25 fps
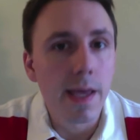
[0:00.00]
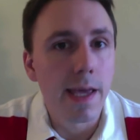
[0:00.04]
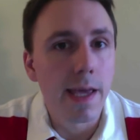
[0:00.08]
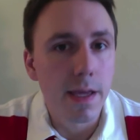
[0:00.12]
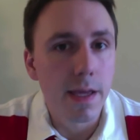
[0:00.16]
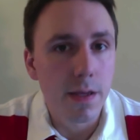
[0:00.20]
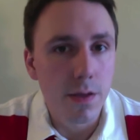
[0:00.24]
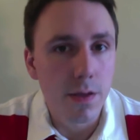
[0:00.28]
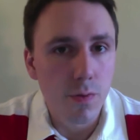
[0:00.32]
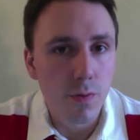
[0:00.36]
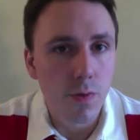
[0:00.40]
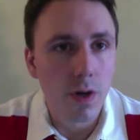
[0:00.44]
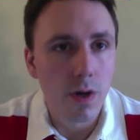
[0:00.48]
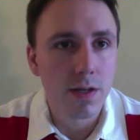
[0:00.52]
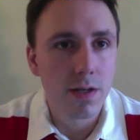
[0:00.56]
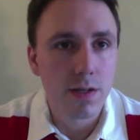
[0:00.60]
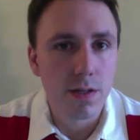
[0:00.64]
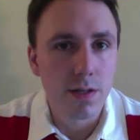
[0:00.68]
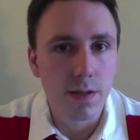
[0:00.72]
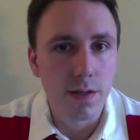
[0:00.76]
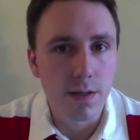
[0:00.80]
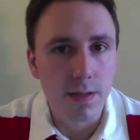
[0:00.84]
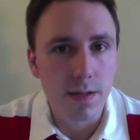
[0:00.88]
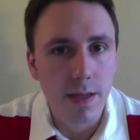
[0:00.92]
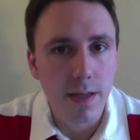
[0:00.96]
you want
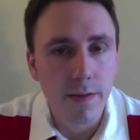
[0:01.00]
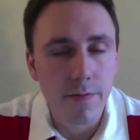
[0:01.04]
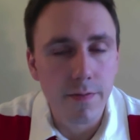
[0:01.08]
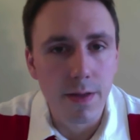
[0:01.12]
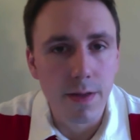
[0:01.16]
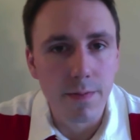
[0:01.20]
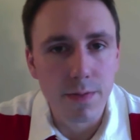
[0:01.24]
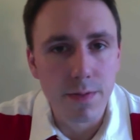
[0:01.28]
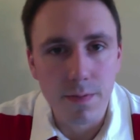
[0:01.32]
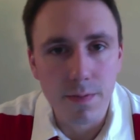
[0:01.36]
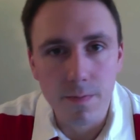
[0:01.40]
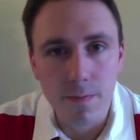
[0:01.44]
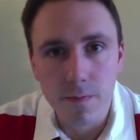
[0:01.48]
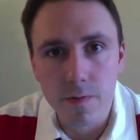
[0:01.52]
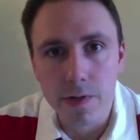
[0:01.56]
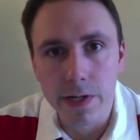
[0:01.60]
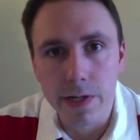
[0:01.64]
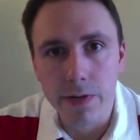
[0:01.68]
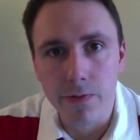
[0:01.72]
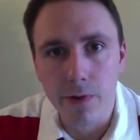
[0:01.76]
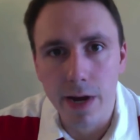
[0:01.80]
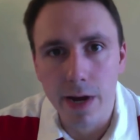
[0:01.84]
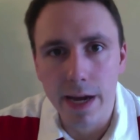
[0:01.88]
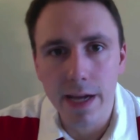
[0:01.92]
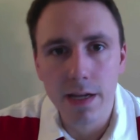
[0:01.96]
to give them some free
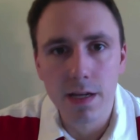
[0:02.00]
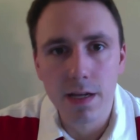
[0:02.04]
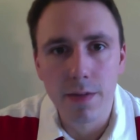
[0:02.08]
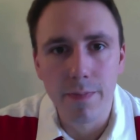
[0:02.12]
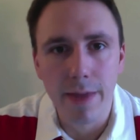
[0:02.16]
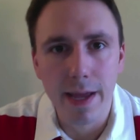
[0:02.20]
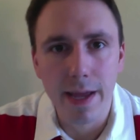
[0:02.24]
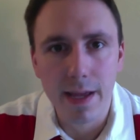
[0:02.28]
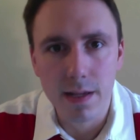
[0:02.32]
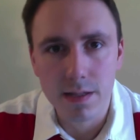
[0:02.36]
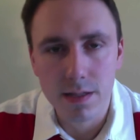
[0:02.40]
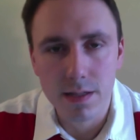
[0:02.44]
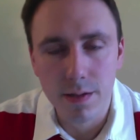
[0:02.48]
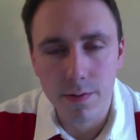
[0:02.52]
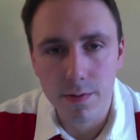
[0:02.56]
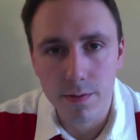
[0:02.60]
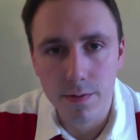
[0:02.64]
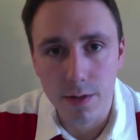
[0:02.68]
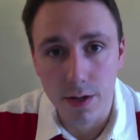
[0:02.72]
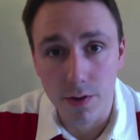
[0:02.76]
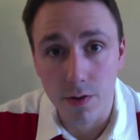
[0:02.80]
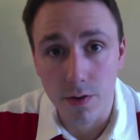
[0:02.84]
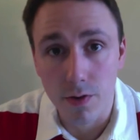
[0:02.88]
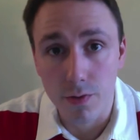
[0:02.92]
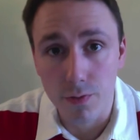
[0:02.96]
rein to make
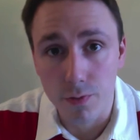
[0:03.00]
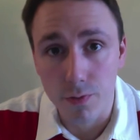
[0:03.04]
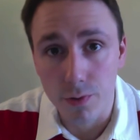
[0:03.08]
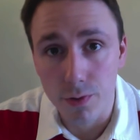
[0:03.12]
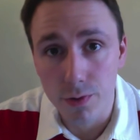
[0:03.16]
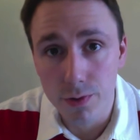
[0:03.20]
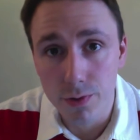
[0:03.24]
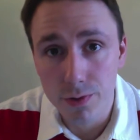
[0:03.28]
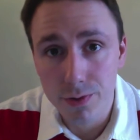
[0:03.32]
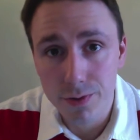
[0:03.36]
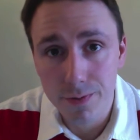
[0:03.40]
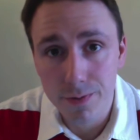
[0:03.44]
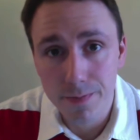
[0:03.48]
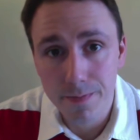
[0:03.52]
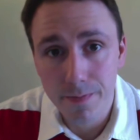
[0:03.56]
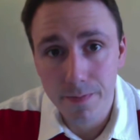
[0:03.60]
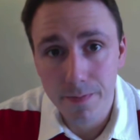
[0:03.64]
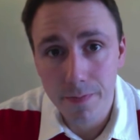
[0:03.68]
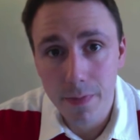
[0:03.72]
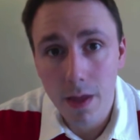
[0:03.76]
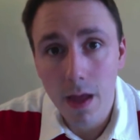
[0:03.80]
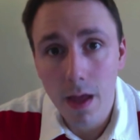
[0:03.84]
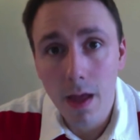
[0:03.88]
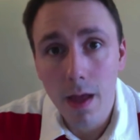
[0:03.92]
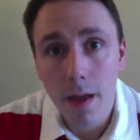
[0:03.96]
their own rules,
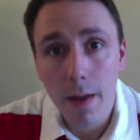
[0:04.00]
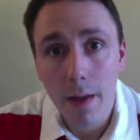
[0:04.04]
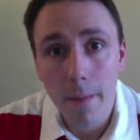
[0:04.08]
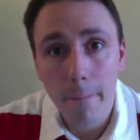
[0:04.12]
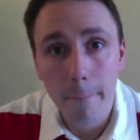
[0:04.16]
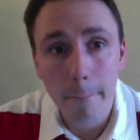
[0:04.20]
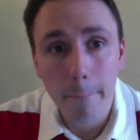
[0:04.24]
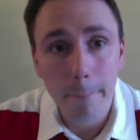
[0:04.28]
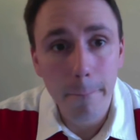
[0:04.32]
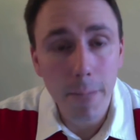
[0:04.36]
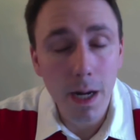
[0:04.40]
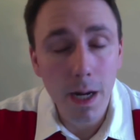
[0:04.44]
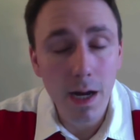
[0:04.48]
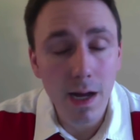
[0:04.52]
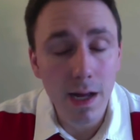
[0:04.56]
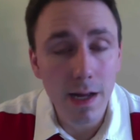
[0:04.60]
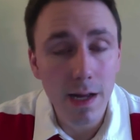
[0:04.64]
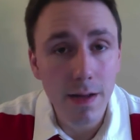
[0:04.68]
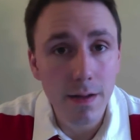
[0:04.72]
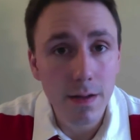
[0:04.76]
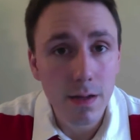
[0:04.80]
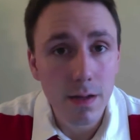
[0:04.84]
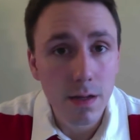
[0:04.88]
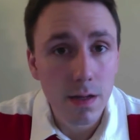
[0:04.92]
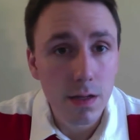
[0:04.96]
but
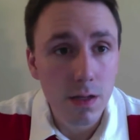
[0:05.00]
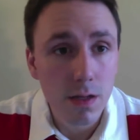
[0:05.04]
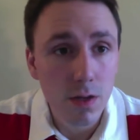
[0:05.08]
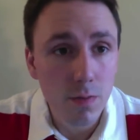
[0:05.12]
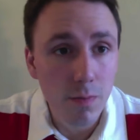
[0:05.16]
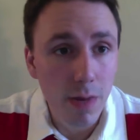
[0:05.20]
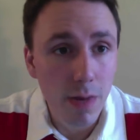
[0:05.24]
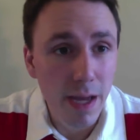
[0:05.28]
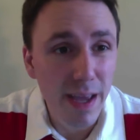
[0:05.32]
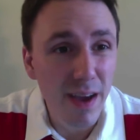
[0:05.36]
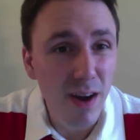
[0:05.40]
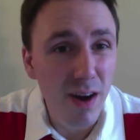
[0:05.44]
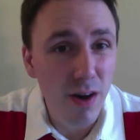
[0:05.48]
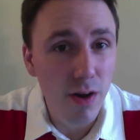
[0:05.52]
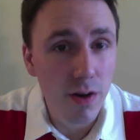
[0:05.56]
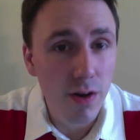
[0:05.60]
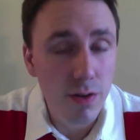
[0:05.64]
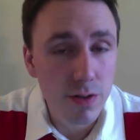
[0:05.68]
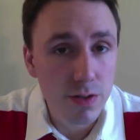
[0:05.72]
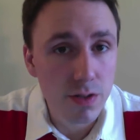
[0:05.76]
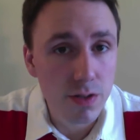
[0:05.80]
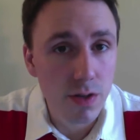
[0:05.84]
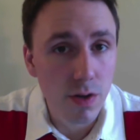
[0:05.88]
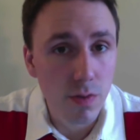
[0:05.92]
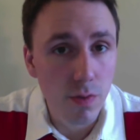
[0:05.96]
you might
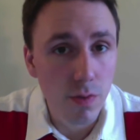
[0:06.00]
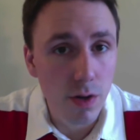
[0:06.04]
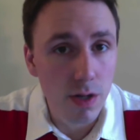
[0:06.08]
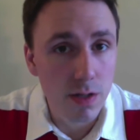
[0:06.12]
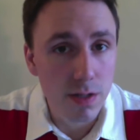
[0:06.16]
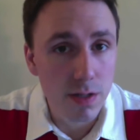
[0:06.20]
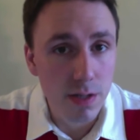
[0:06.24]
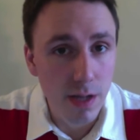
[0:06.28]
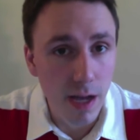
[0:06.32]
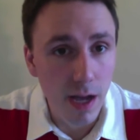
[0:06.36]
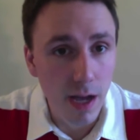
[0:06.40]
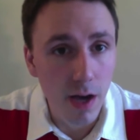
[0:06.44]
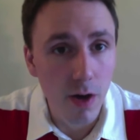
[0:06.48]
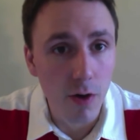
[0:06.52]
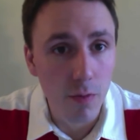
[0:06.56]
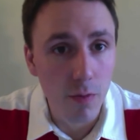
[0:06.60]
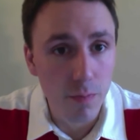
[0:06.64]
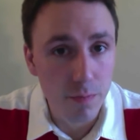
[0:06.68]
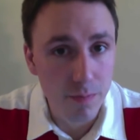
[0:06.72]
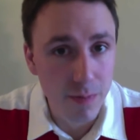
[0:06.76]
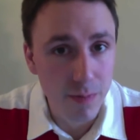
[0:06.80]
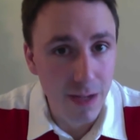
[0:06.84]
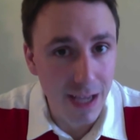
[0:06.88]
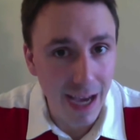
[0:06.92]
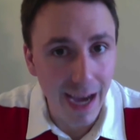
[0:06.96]
also want to help
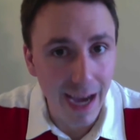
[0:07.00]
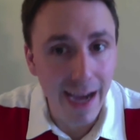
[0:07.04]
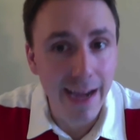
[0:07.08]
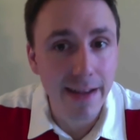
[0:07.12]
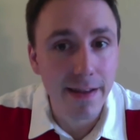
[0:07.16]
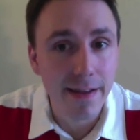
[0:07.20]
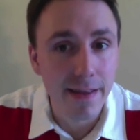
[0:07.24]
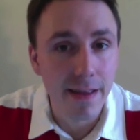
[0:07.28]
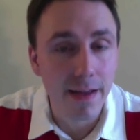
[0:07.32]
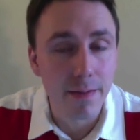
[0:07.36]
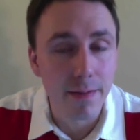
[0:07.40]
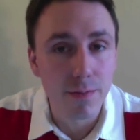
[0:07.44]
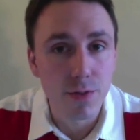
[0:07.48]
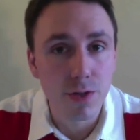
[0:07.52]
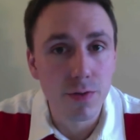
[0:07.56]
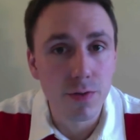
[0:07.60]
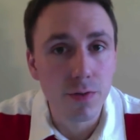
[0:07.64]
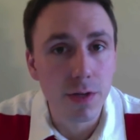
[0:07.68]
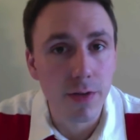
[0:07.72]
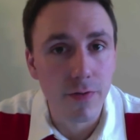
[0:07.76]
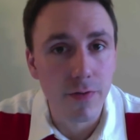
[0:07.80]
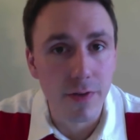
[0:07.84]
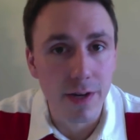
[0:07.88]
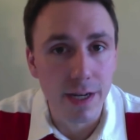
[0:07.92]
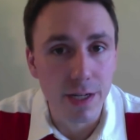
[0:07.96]
guide them to
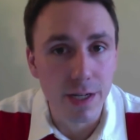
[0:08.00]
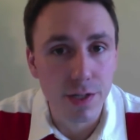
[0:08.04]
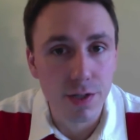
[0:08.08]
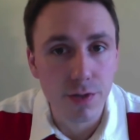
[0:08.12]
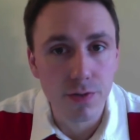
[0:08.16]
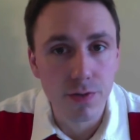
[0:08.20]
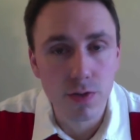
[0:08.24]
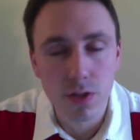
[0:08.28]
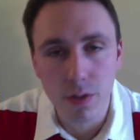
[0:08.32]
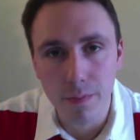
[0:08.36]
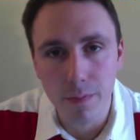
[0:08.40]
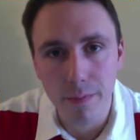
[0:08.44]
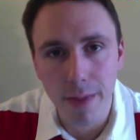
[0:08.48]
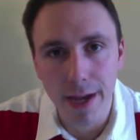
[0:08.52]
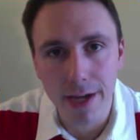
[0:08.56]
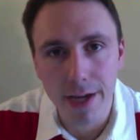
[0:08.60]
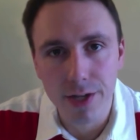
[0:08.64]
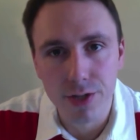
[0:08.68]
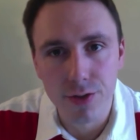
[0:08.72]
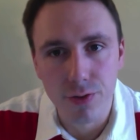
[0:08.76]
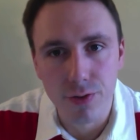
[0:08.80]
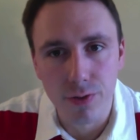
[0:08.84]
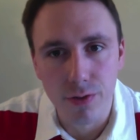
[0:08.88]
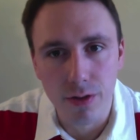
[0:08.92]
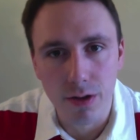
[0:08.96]
different issues to make
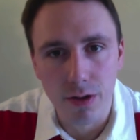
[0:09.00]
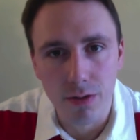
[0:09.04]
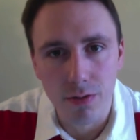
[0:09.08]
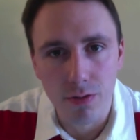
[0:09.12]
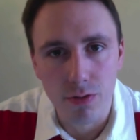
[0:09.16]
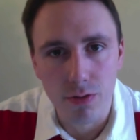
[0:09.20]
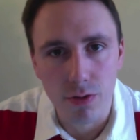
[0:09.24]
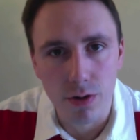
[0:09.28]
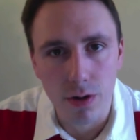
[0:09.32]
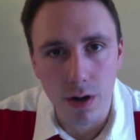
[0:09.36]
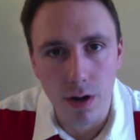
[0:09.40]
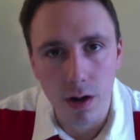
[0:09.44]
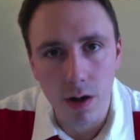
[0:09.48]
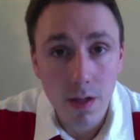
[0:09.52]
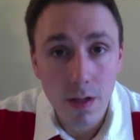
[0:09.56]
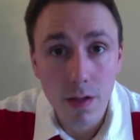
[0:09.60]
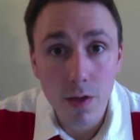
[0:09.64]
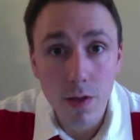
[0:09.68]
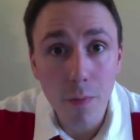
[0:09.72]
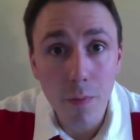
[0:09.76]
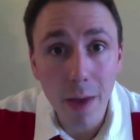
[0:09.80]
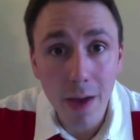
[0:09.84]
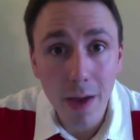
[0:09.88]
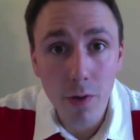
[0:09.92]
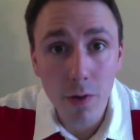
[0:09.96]
sure they're thorough.
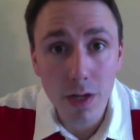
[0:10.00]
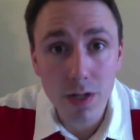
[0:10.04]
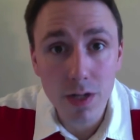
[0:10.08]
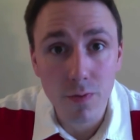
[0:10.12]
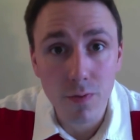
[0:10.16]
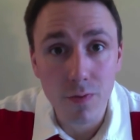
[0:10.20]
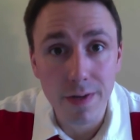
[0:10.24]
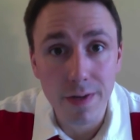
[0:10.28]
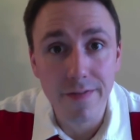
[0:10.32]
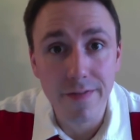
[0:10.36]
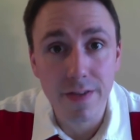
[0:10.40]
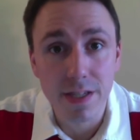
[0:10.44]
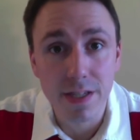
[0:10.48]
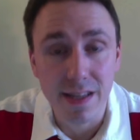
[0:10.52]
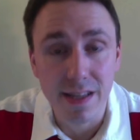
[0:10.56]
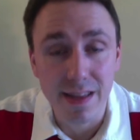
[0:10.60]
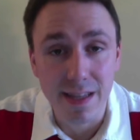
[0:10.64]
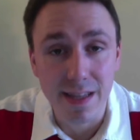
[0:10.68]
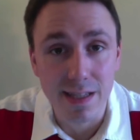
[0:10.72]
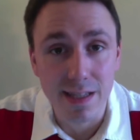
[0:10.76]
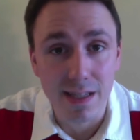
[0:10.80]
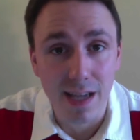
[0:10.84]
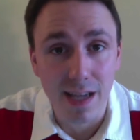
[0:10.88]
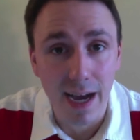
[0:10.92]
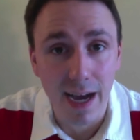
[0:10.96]
You may want to revisit
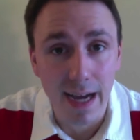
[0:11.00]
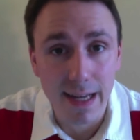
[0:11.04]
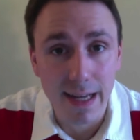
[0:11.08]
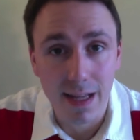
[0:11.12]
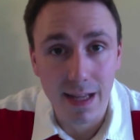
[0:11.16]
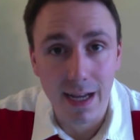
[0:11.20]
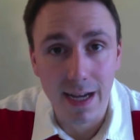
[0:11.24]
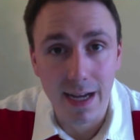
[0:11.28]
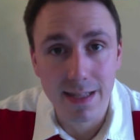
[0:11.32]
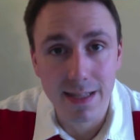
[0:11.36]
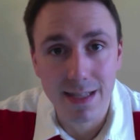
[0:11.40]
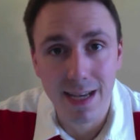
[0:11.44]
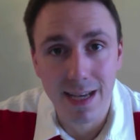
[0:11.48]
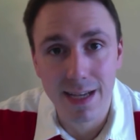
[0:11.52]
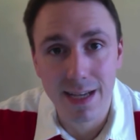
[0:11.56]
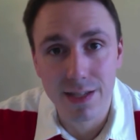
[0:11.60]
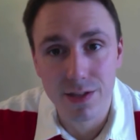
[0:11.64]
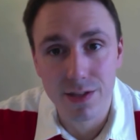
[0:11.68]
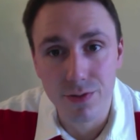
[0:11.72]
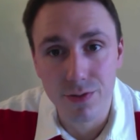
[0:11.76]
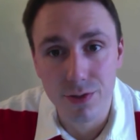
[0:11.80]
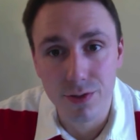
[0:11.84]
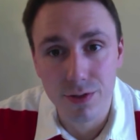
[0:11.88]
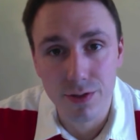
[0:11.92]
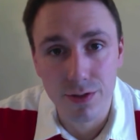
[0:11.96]
these guidelines as
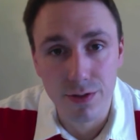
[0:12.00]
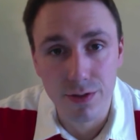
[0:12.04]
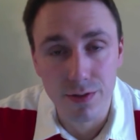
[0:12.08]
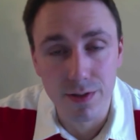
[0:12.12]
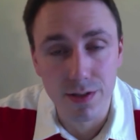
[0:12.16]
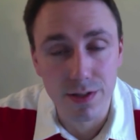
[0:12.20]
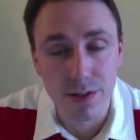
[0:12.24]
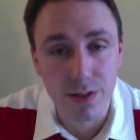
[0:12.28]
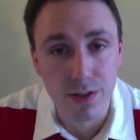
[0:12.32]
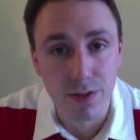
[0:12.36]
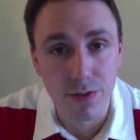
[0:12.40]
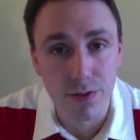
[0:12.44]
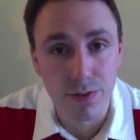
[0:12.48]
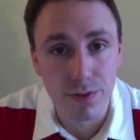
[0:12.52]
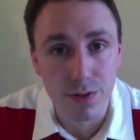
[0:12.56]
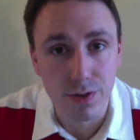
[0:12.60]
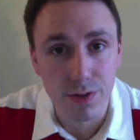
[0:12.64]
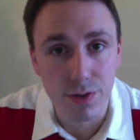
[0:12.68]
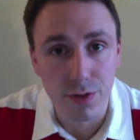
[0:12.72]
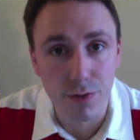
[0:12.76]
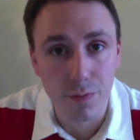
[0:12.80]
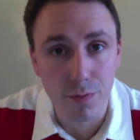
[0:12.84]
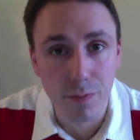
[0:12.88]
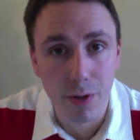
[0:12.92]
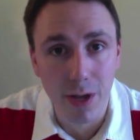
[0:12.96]
you students use
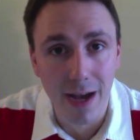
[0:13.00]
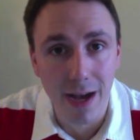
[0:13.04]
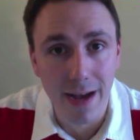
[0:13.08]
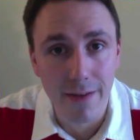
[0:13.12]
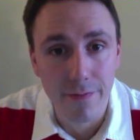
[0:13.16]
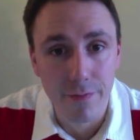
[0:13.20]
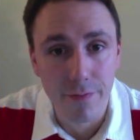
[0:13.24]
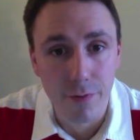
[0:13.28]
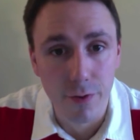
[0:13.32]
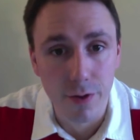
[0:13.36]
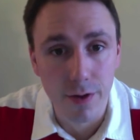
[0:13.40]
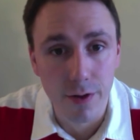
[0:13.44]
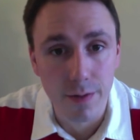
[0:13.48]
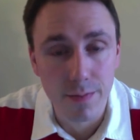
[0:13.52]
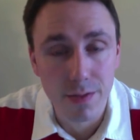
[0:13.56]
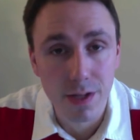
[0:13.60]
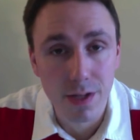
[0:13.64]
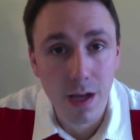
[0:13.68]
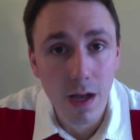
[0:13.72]
new platforms.